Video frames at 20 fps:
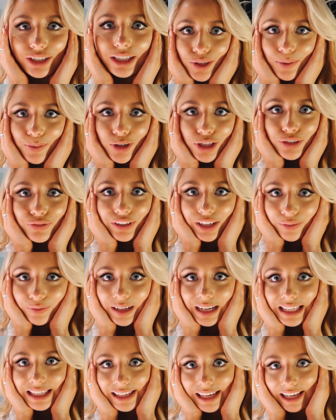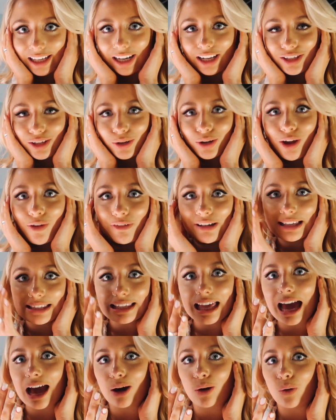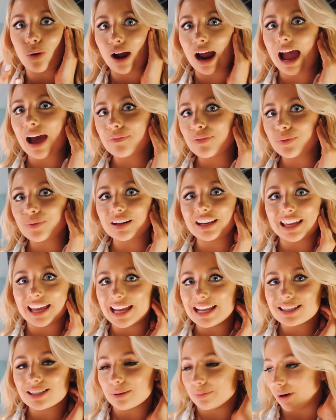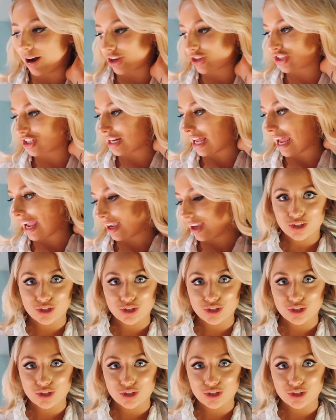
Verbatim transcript: So I'm just feeling really sick, and I don't know if it's that or I haven't really eaten much today,